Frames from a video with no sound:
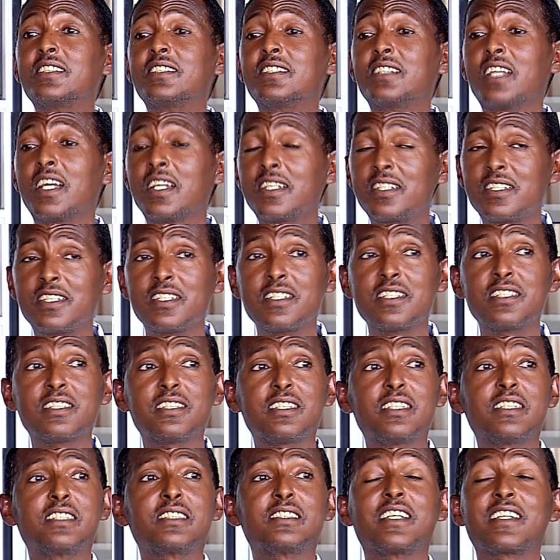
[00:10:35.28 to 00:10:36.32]
That is
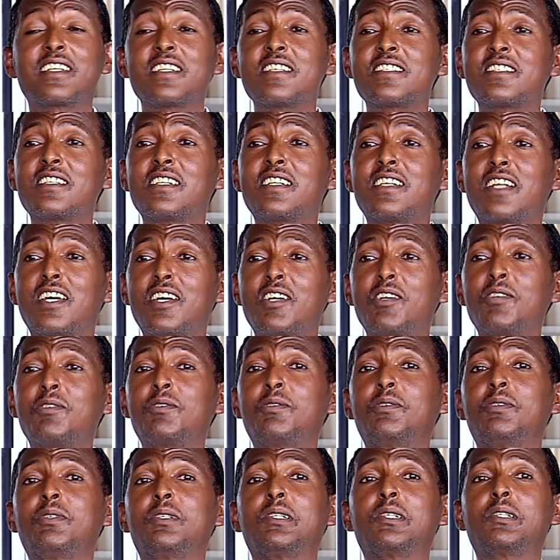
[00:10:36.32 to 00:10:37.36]
the reason now
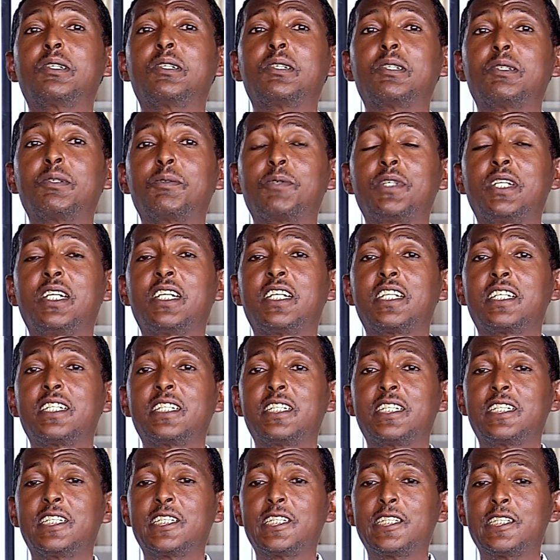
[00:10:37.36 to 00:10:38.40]
we
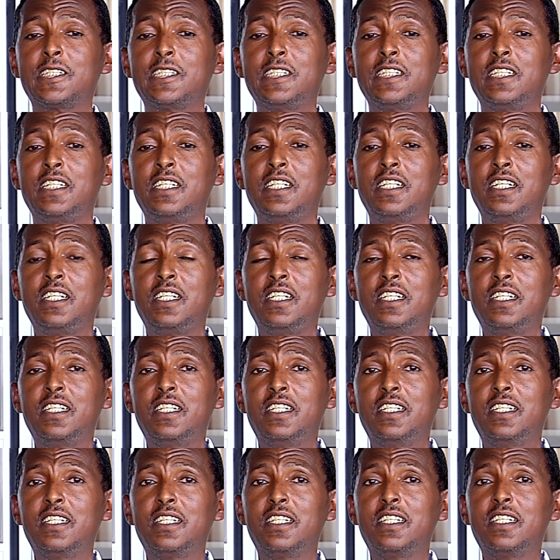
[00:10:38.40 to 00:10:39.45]
are
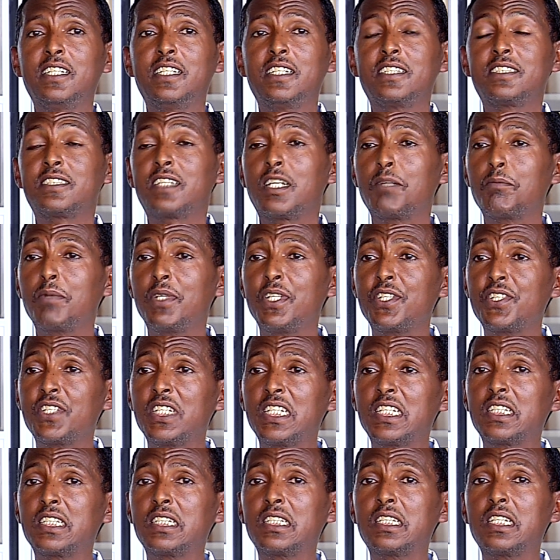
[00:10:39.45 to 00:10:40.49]

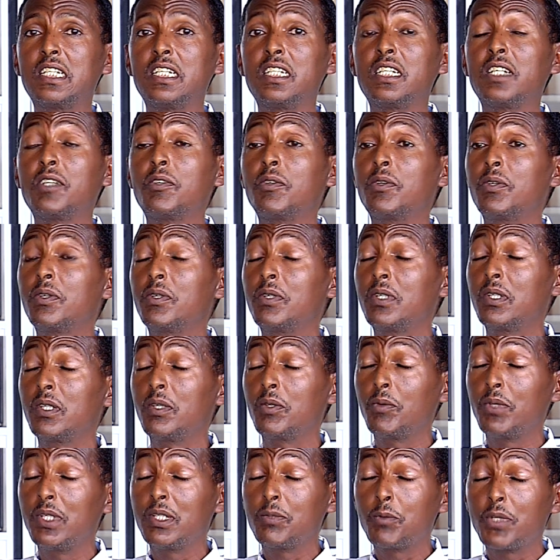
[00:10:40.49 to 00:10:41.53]
establishing and
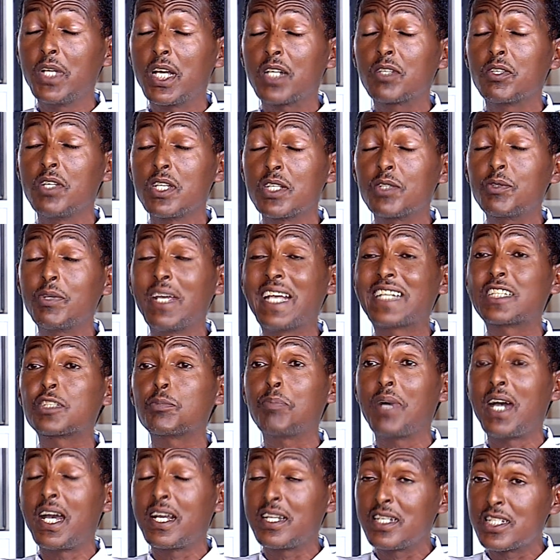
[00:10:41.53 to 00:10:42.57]
we are going to
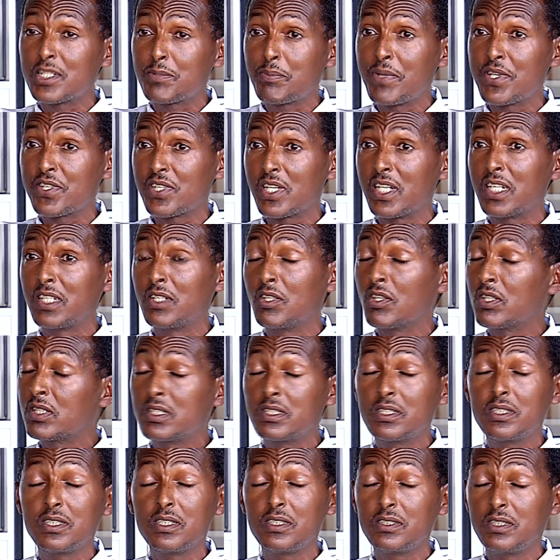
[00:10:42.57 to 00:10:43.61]
expand special.
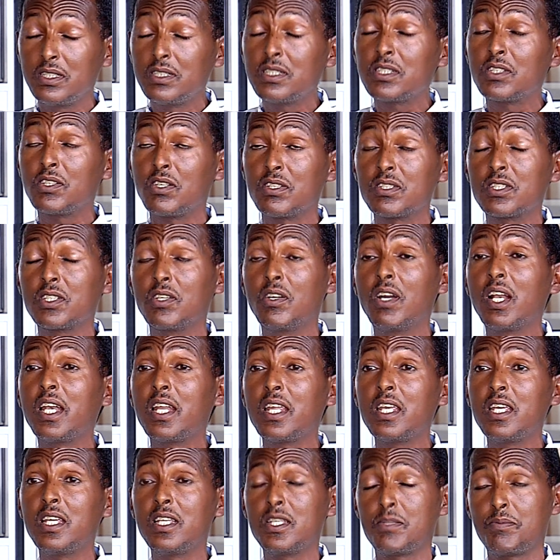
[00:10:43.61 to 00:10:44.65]
This is not the
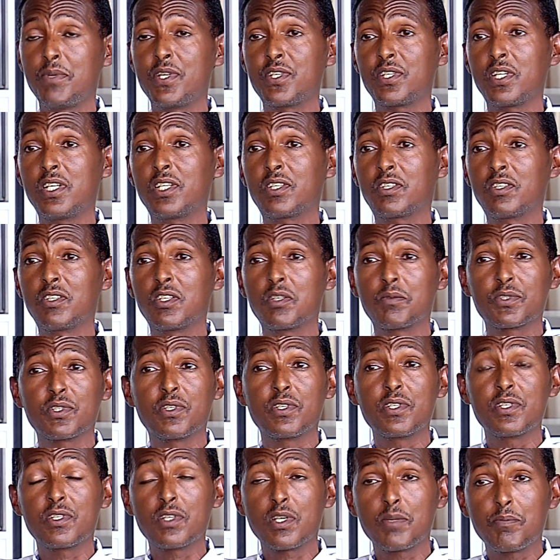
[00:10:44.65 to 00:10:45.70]
only special economic zone
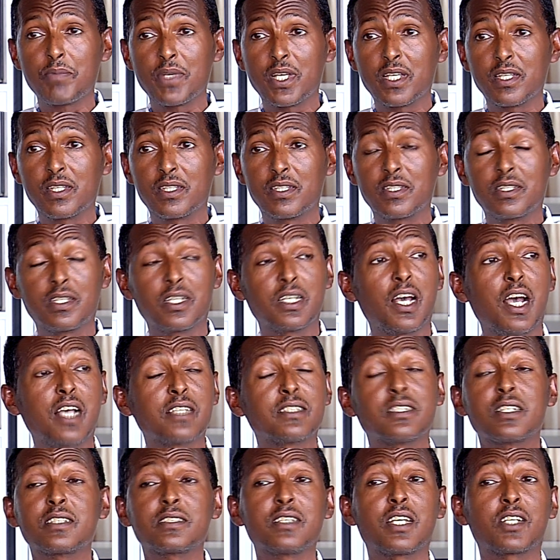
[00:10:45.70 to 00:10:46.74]
in Ethiopia. The
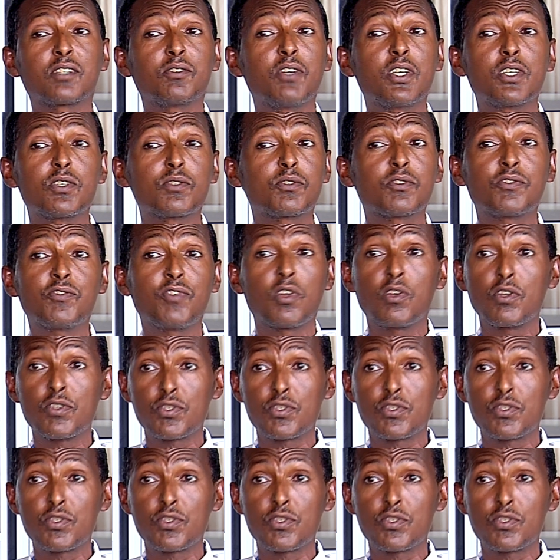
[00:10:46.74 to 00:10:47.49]
others are going to follow